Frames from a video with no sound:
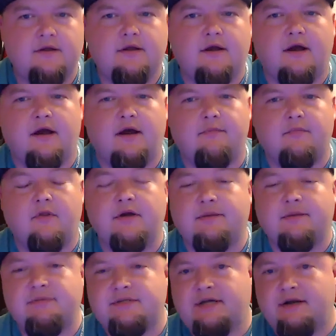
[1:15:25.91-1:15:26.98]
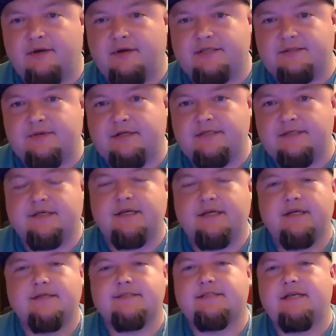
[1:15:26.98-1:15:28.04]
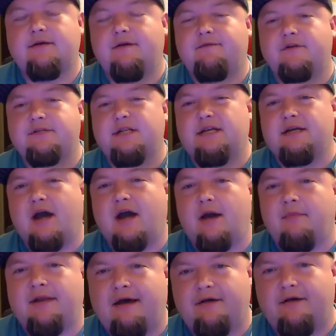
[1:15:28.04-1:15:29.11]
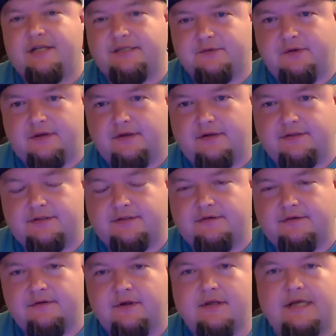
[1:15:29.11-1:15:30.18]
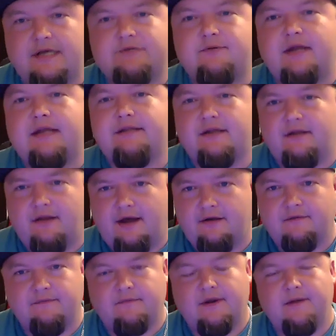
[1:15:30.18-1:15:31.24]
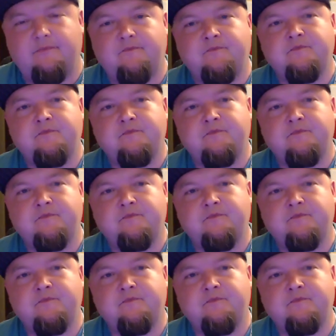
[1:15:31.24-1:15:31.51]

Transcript: um, look up a ton of recipes, see if there's any commonalities between those two. That's what I did a lot of, right?